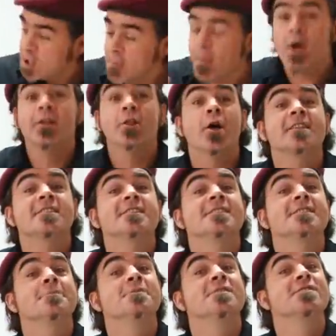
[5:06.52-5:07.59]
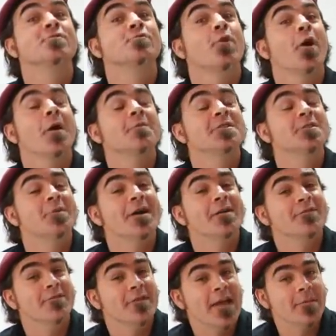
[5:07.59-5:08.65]
you might like to subscribe to our
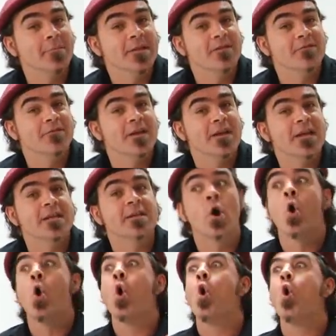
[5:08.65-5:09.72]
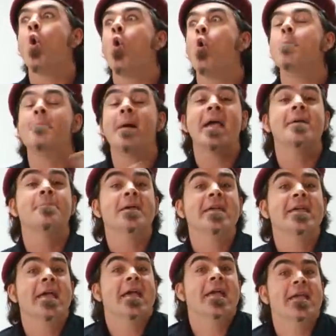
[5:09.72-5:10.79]
family feed or
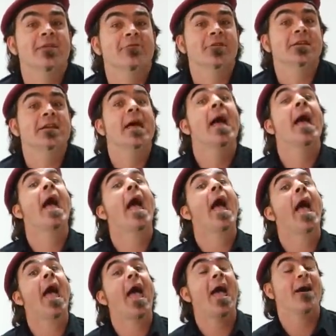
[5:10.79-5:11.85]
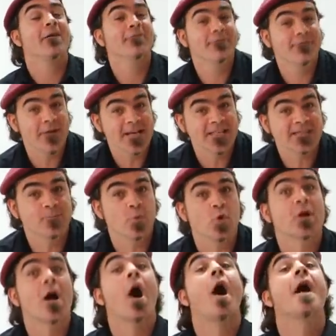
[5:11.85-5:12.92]
maybe even our
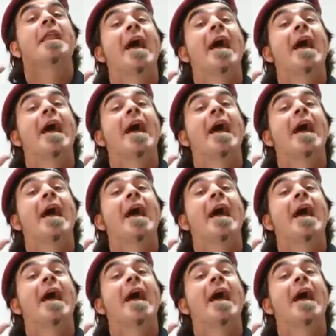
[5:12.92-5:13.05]
Facebook. I'd